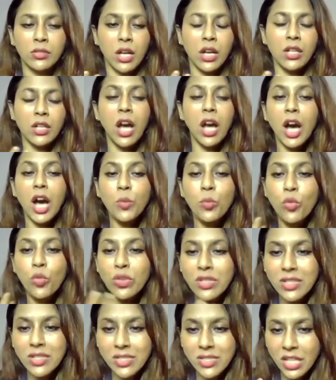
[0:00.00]

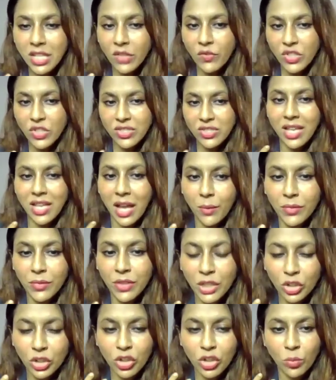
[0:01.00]
unharmonious thing which is
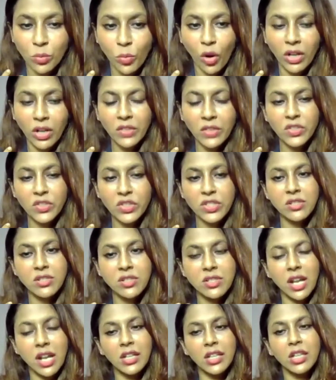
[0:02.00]
happening in your body, which is
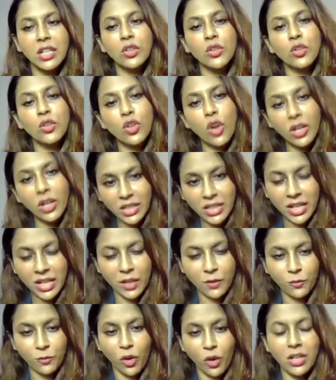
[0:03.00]
resulting into chronic
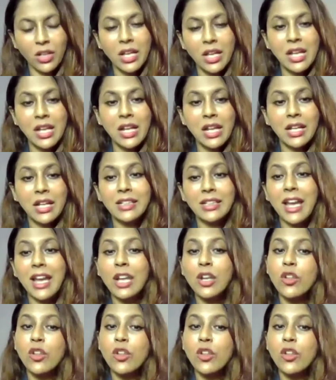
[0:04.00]
hair fall. It can